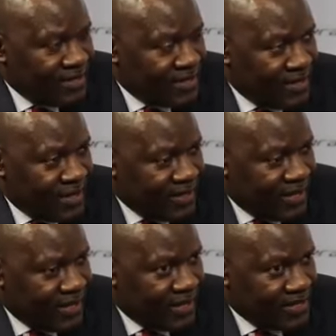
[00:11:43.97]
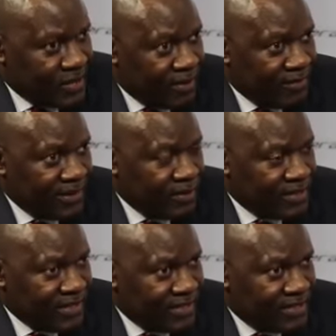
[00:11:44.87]
the other South African
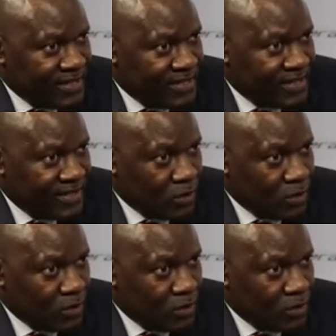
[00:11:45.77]
utilities.